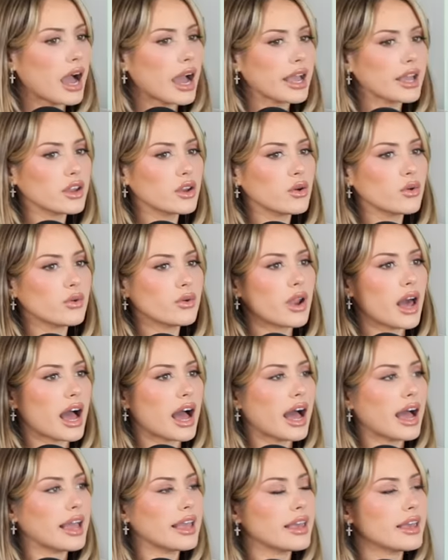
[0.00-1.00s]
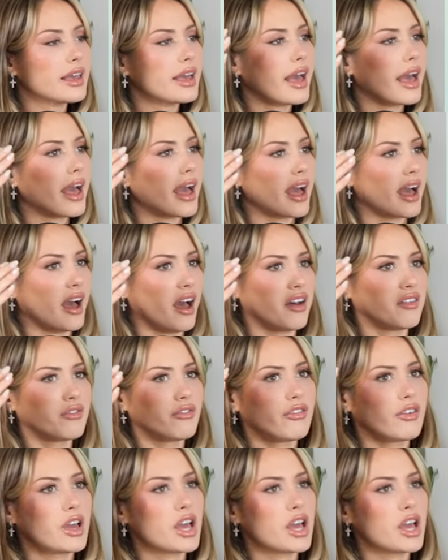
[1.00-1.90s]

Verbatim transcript: I don't I have